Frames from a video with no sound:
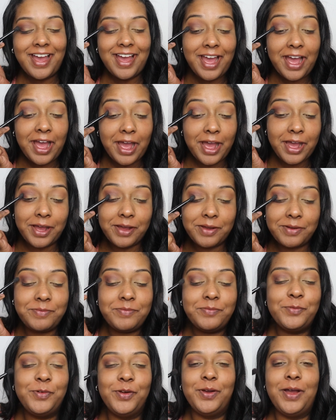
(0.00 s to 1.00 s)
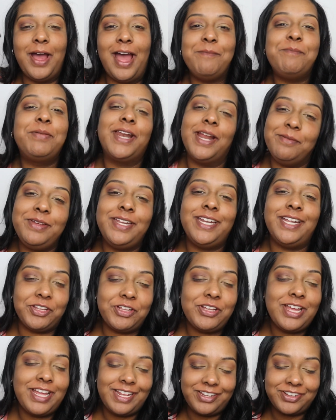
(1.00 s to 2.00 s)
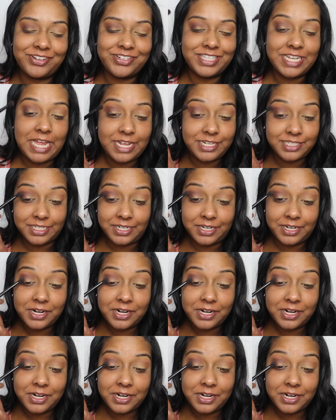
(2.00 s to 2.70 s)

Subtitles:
But I mean, it looks nicer.